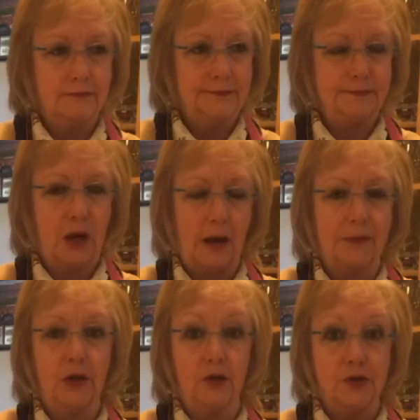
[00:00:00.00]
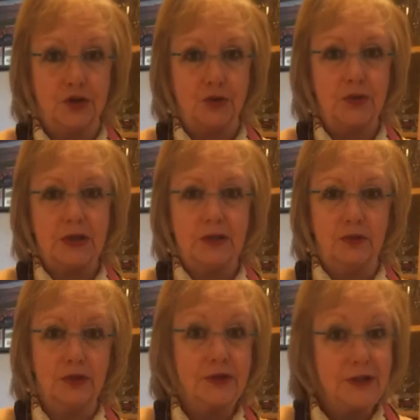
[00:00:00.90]
popular
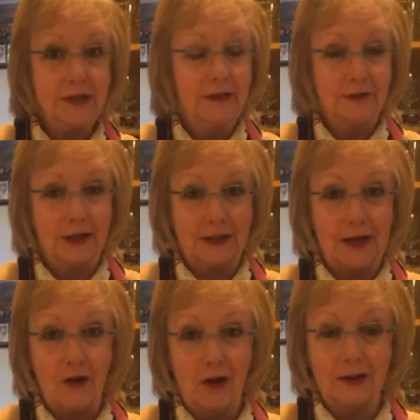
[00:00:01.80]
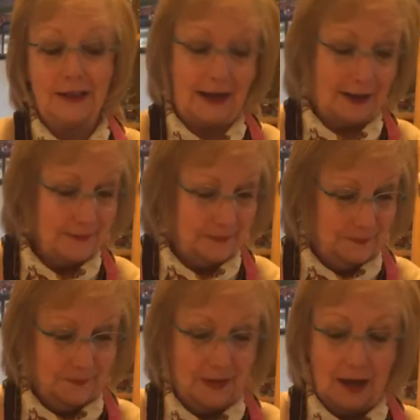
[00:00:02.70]
juicers that they call today,
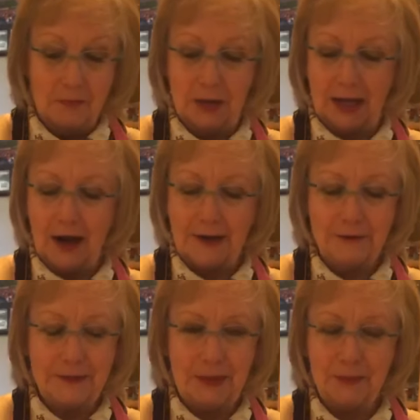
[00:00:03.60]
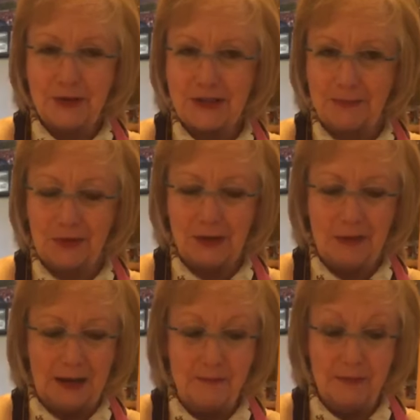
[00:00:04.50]
but I remembered something
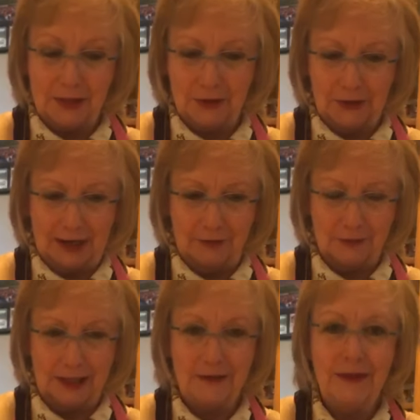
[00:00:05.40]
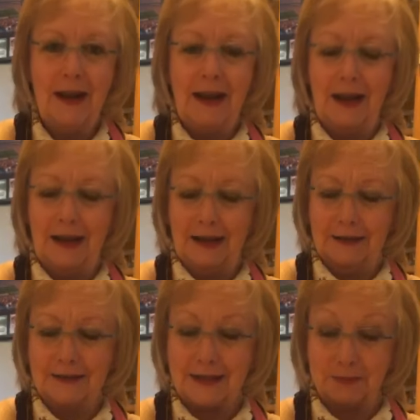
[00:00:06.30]
my mother gave me and
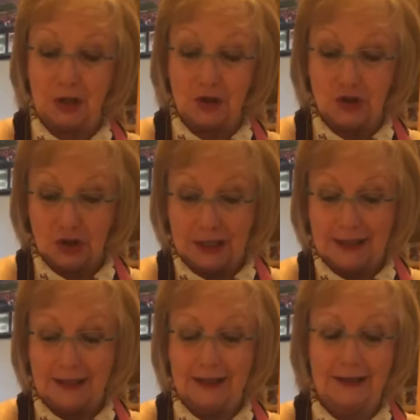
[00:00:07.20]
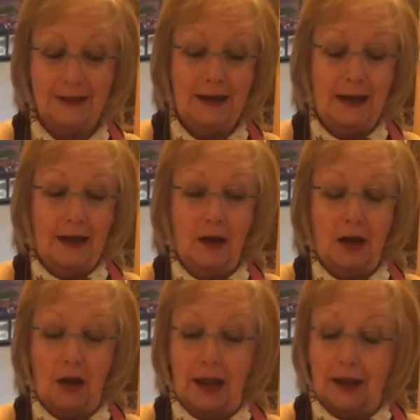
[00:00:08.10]
something she did,
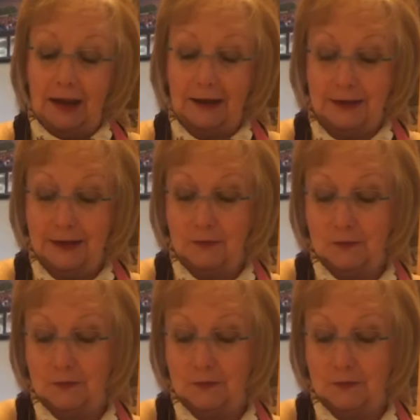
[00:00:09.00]
and it